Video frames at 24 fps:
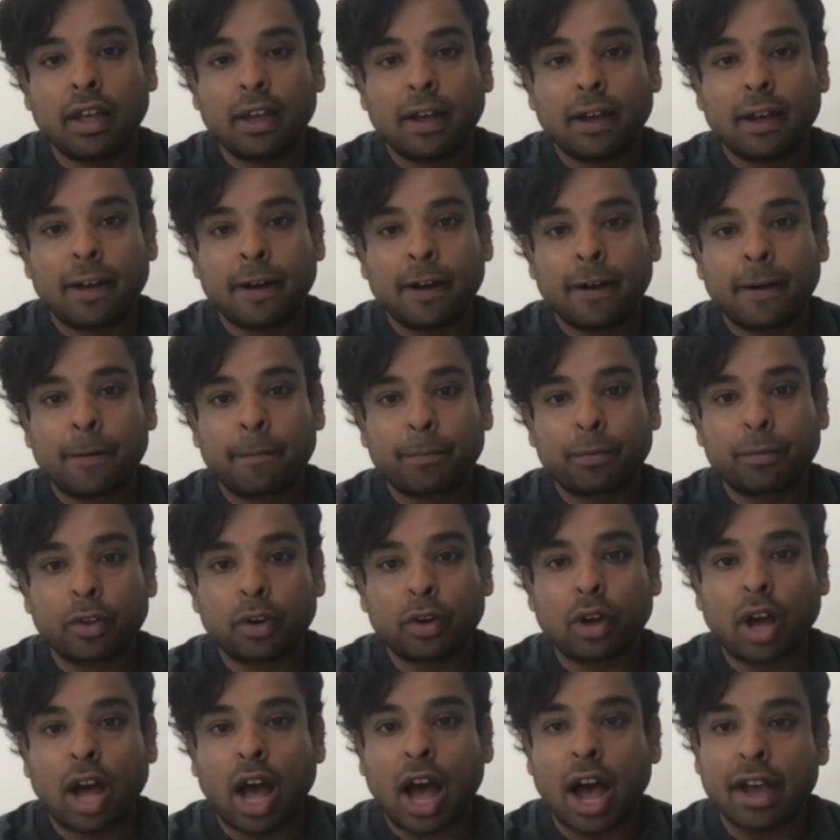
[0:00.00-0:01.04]
um, you
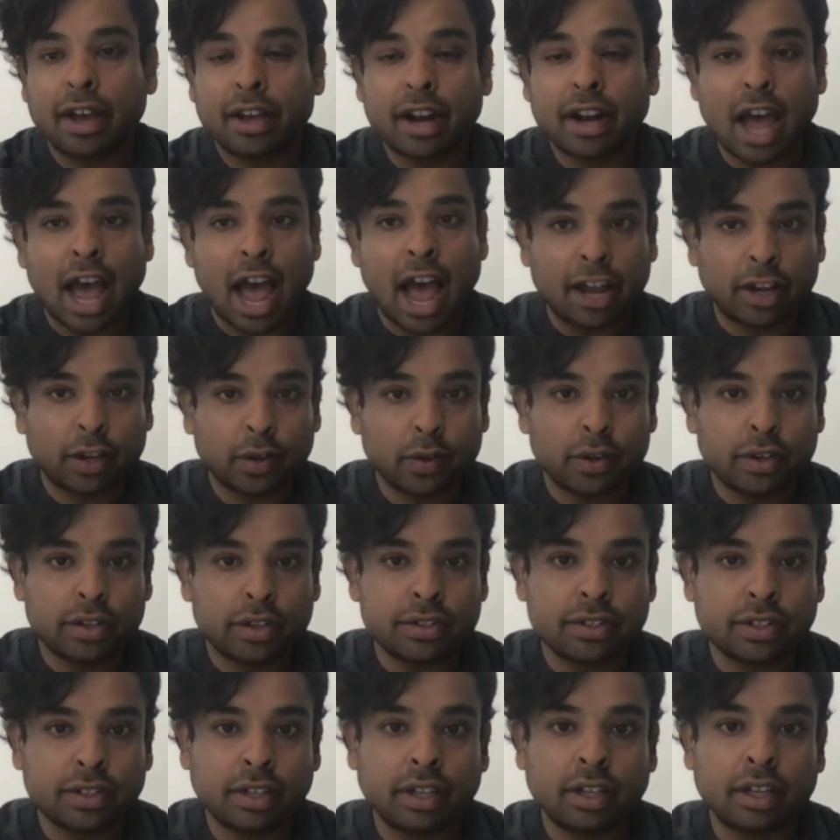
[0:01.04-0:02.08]
know, higher
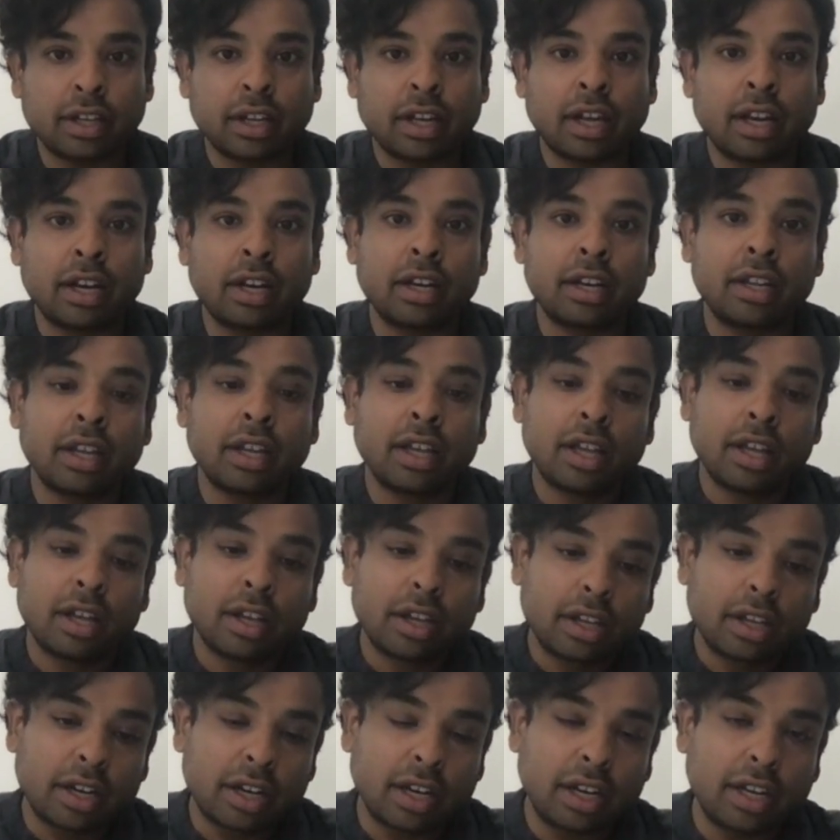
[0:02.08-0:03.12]
accuracy and
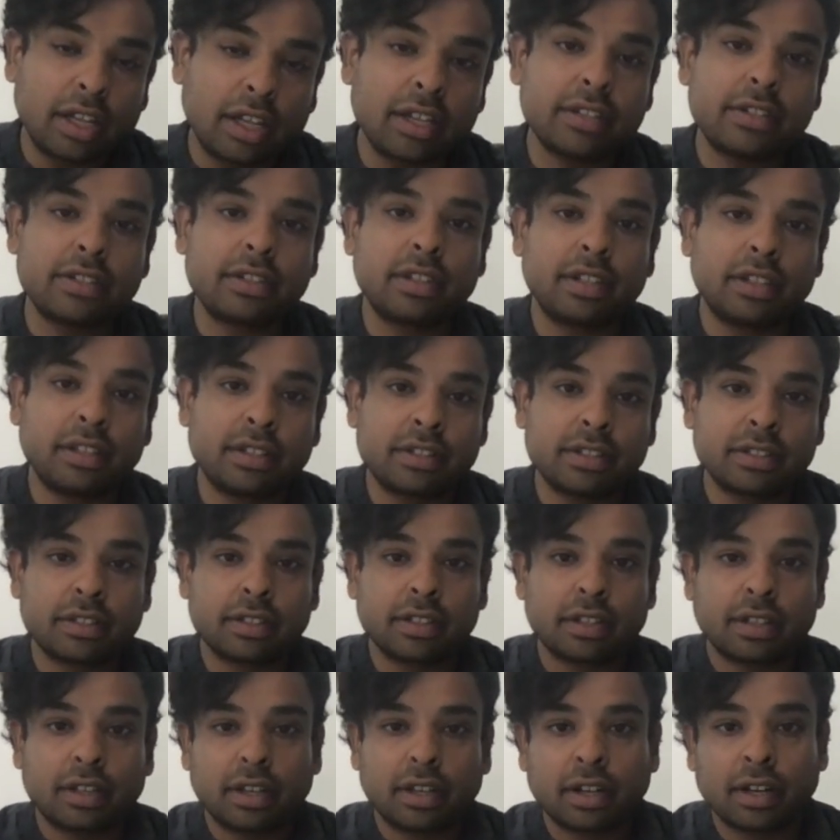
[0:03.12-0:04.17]
release these
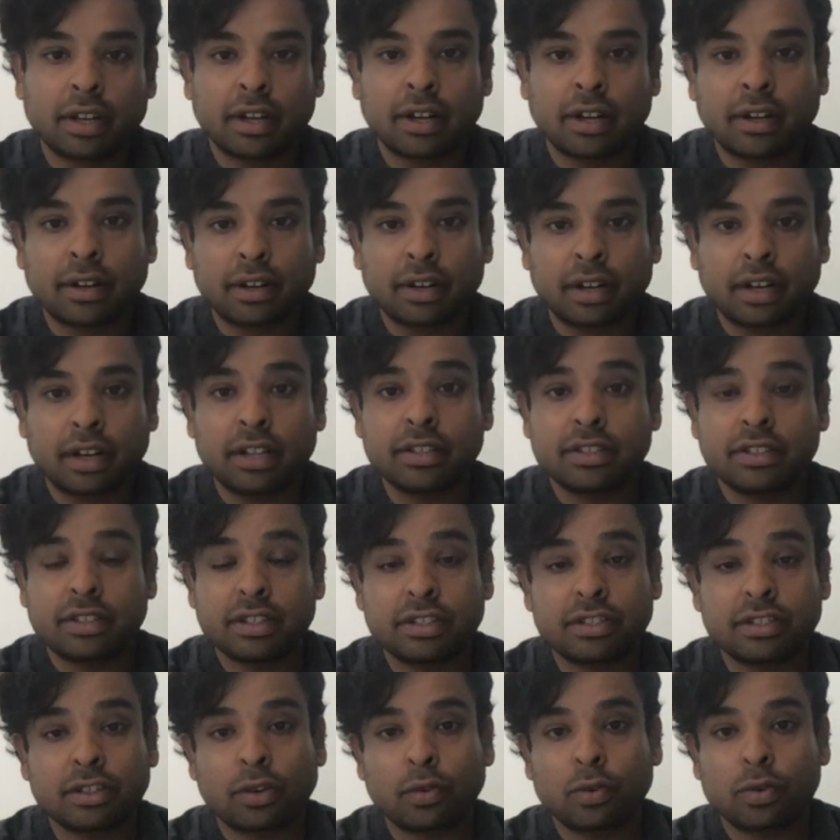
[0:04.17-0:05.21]
uh, release
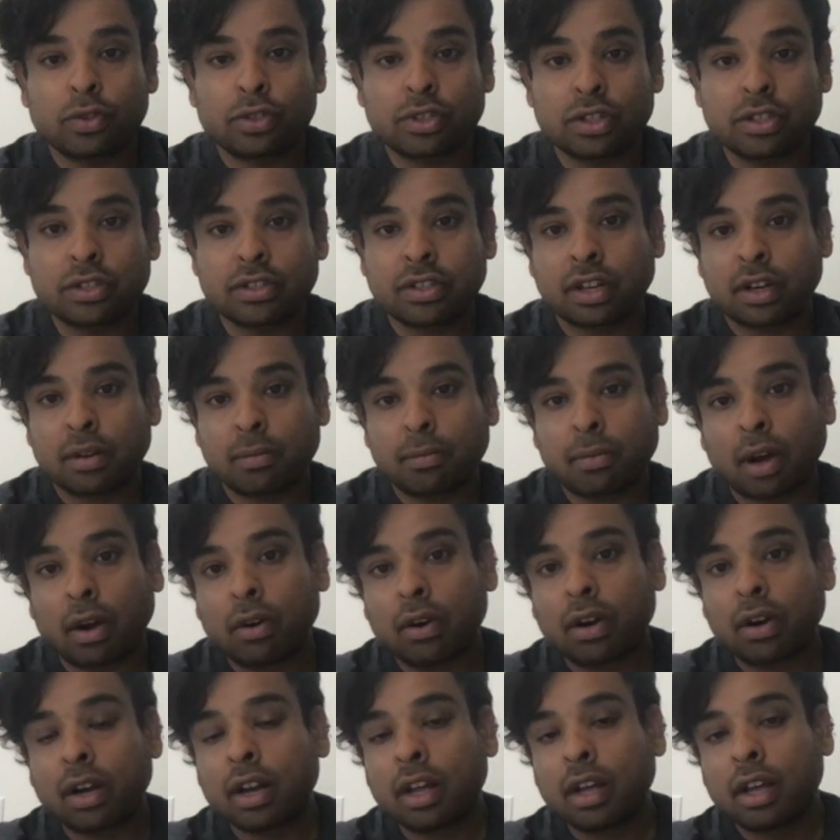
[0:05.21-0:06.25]
these solutions in
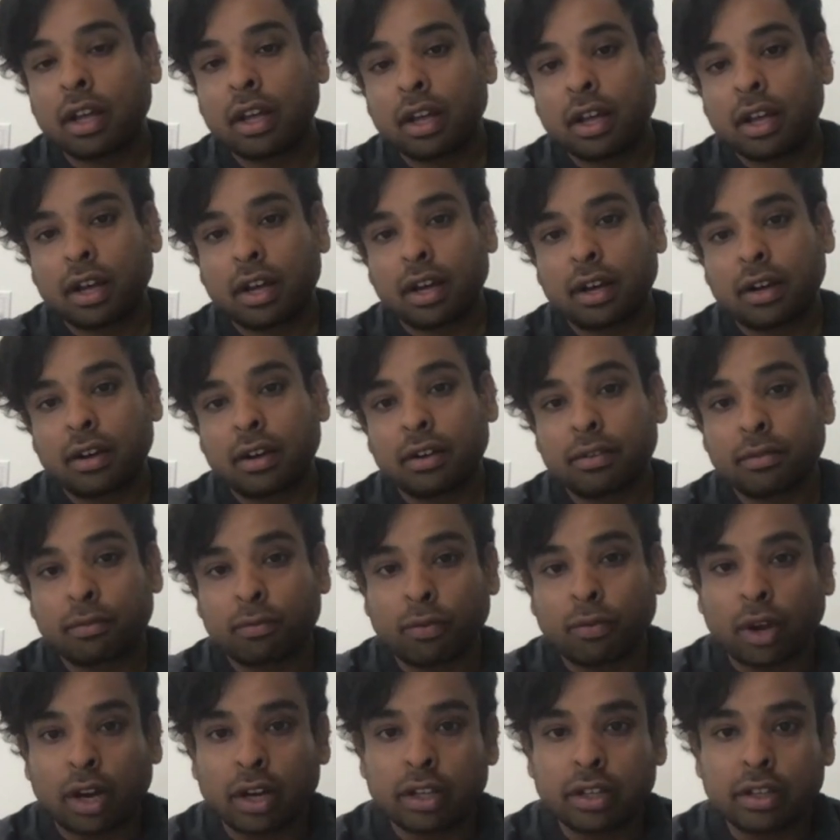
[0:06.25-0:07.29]
about uh,
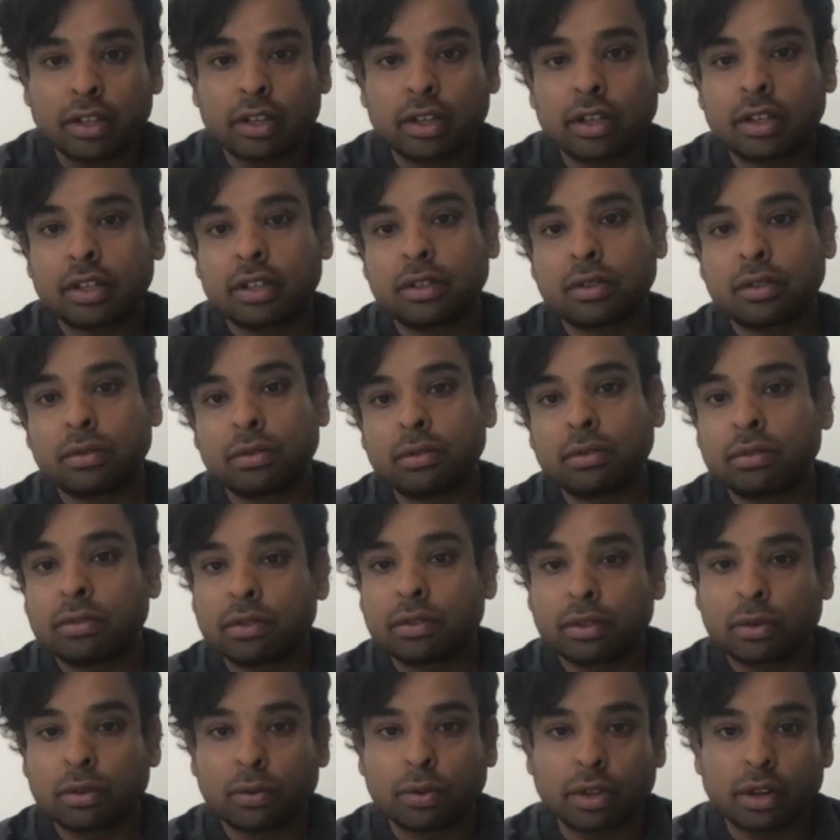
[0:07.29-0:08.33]
one year to
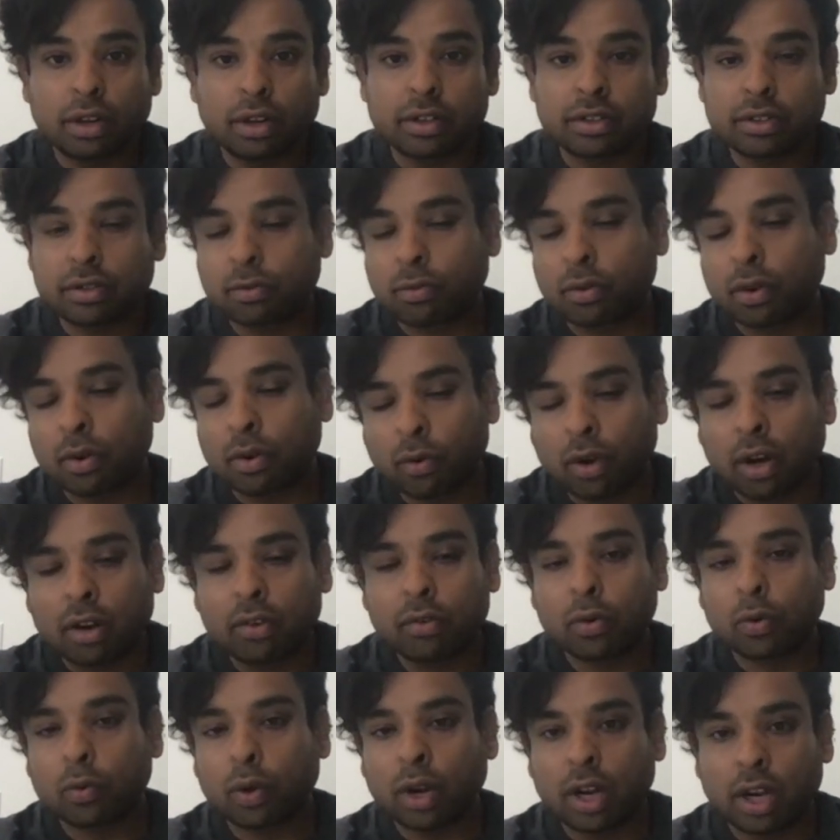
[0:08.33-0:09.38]
two years, twelve
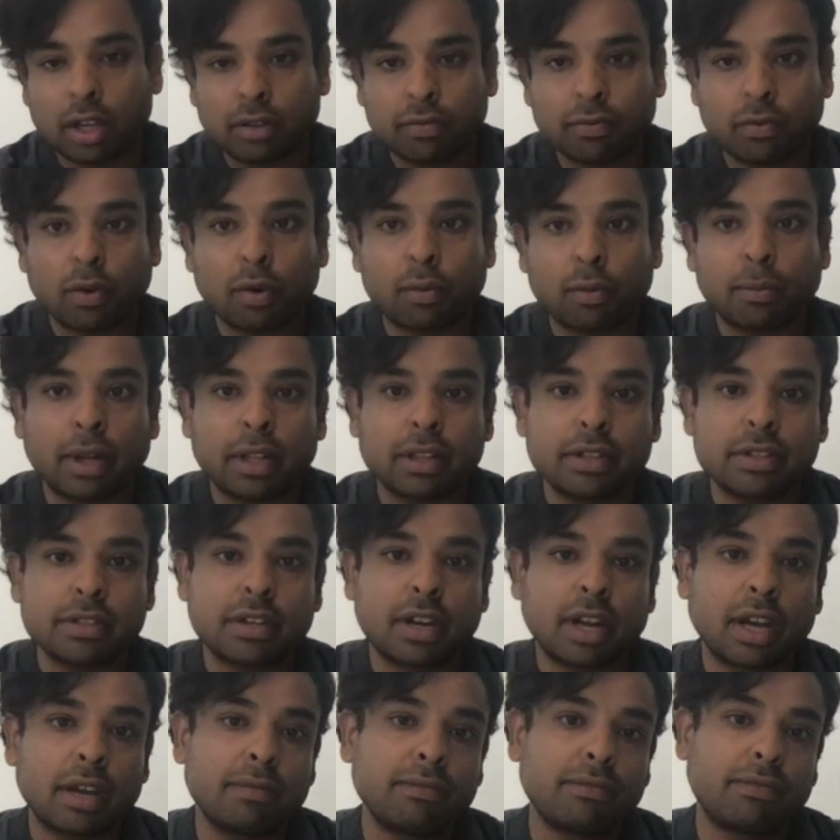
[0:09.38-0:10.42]
to twenty-four months
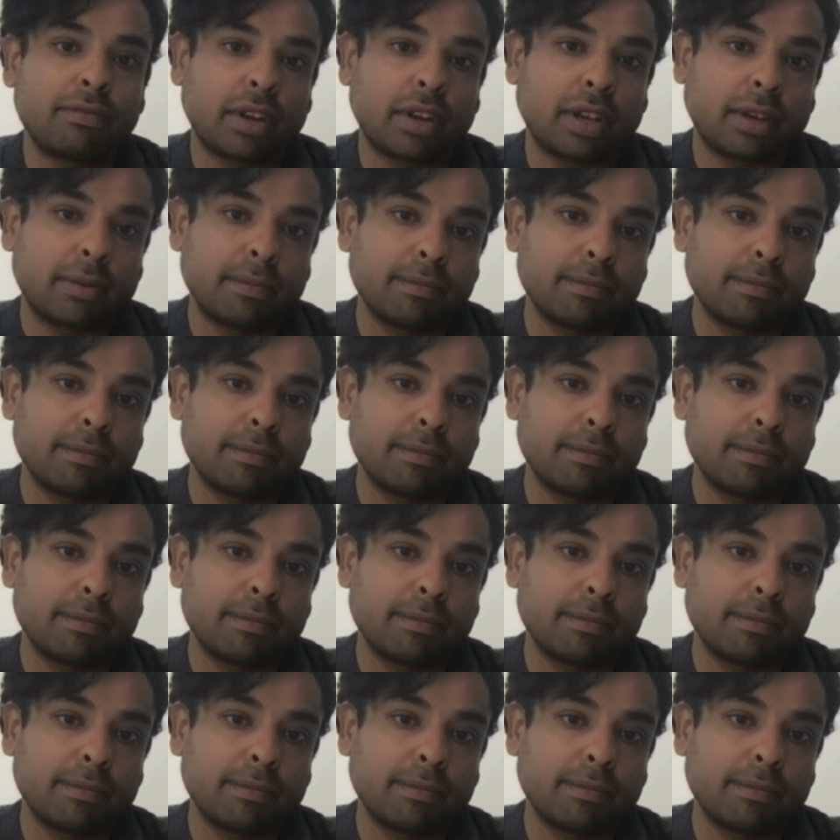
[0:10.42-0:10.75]
time frame.